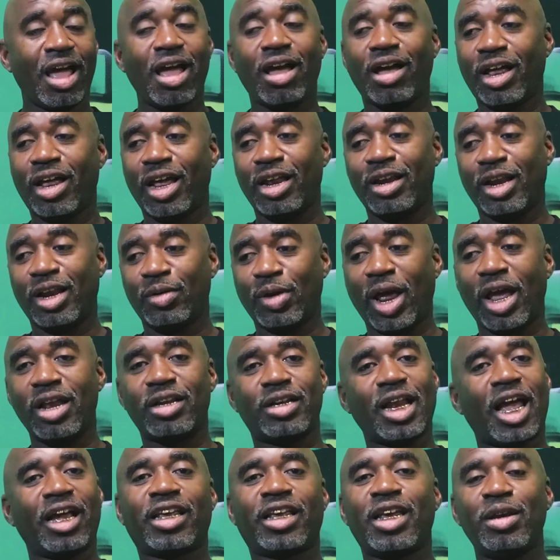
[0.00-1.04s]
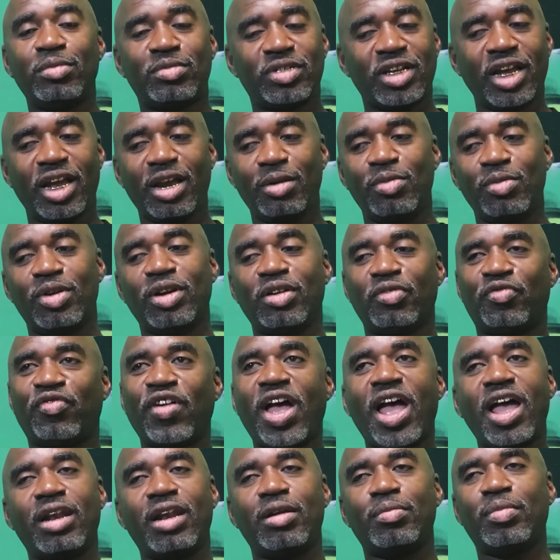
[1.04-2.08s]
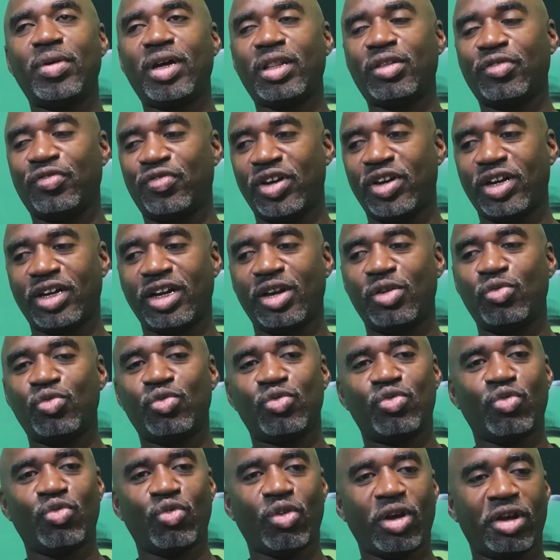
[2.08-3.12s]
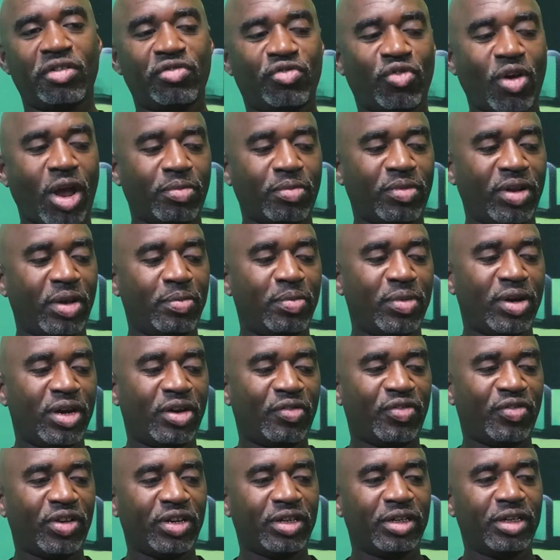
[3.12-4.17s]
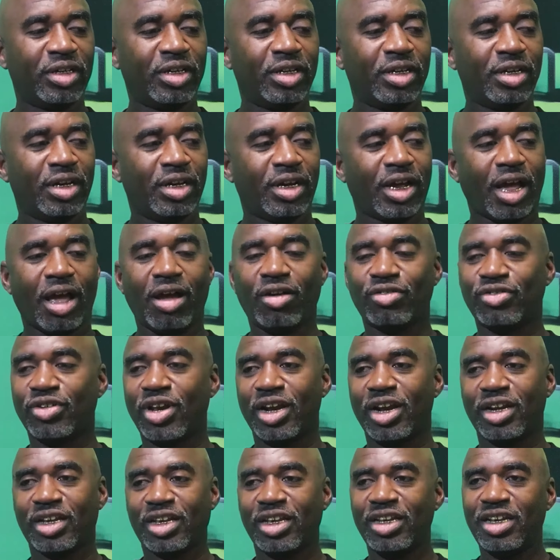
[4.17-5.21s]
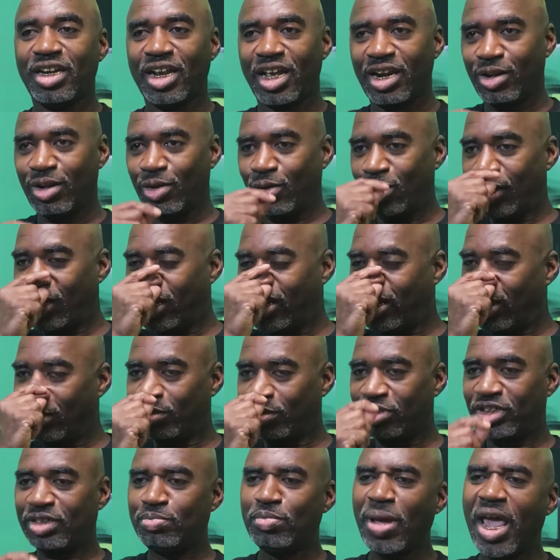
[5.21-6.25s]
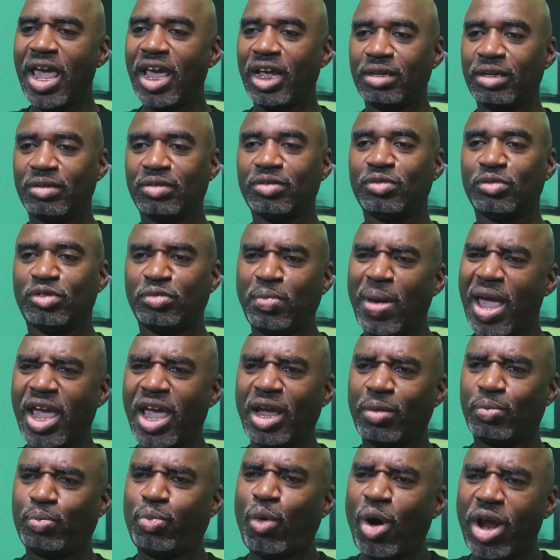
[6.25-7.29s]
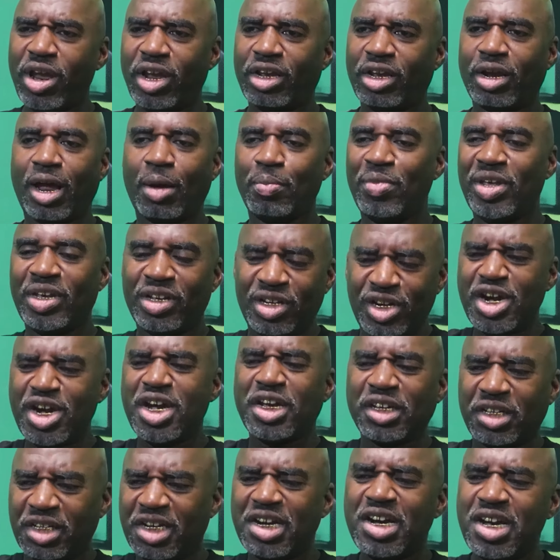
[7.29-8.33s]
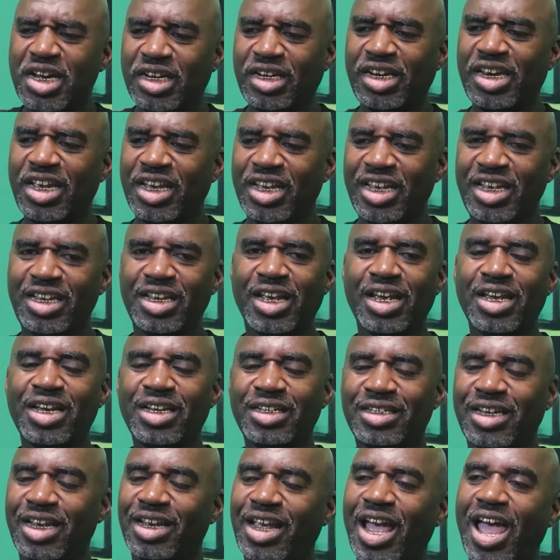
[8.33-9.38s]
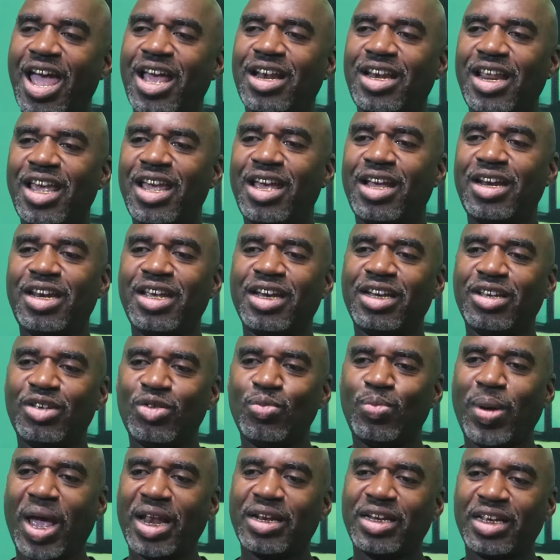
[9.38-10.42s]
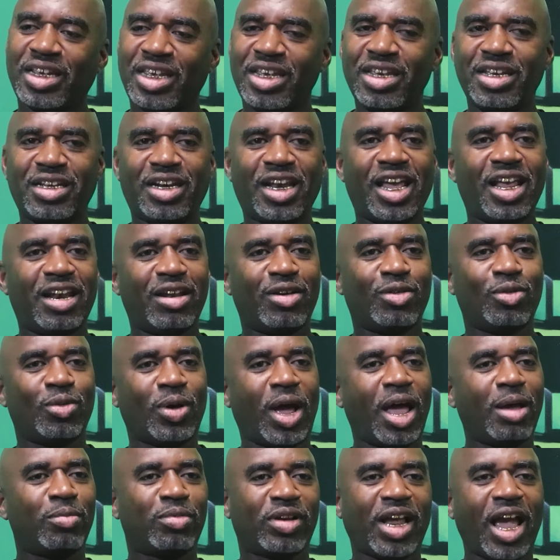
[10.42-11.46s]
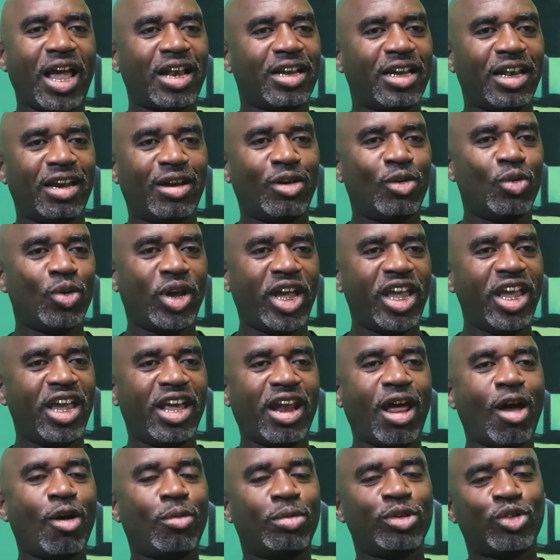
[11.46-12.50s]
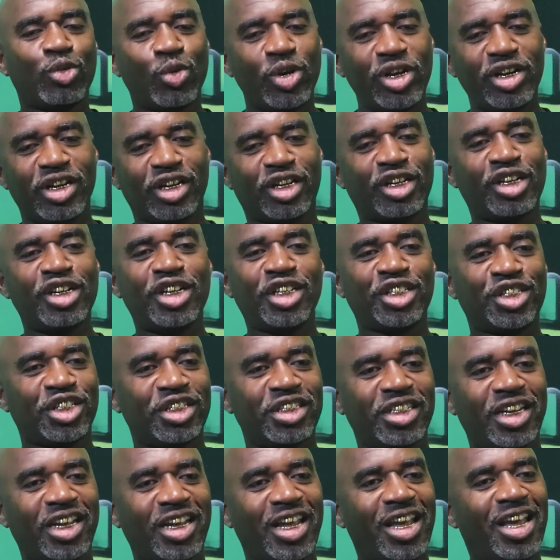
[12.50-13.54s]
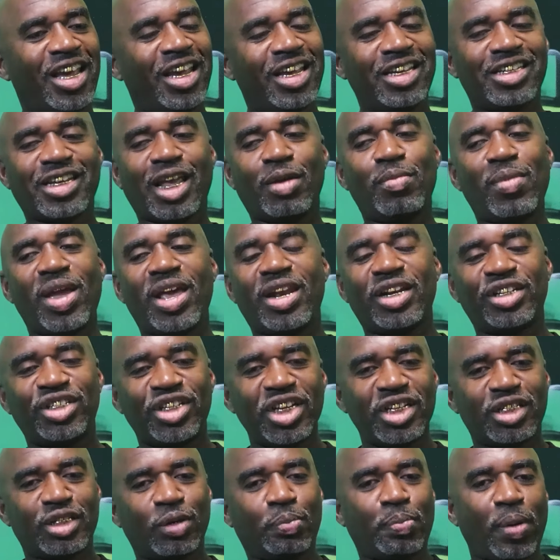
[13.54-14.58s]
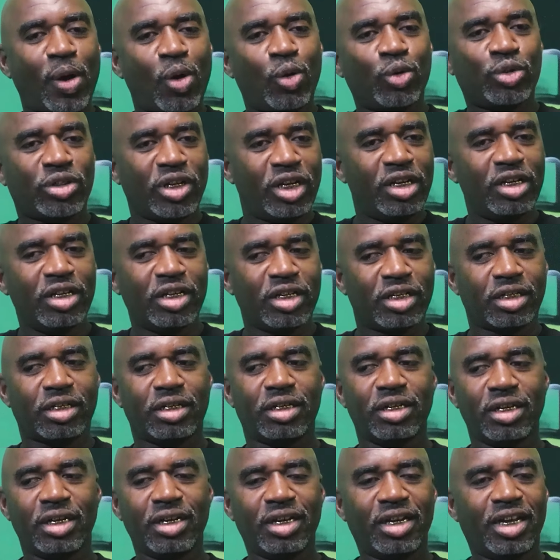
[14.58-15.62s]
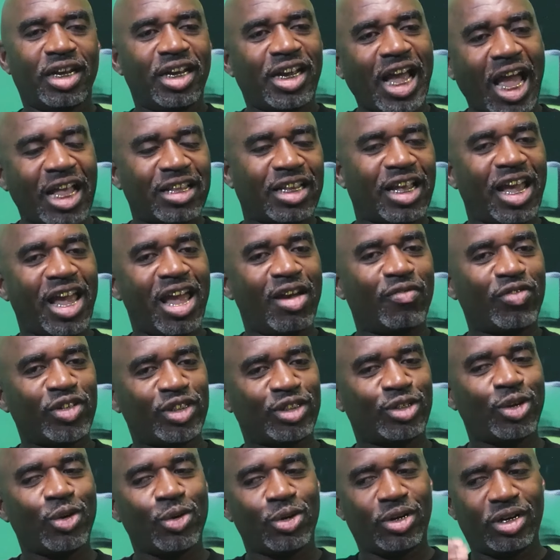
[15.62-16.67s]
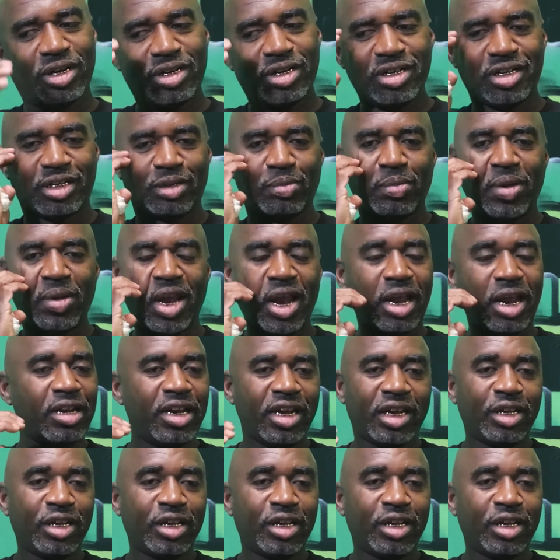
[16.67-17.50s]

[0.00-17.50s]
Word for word: Nah, I, I, I, keep telling them to find the motherfucker and, and drop that motherfucker. I was trying to kill that. Oh, he just smack, smack, break. I mean, cut, cut, nigga. He say, God damn, nigga, you about to kill that hoe. I've got that whole head all between the cushions. Nigga. He say, man, the shit's supposed to look. It got to have a certain look, man.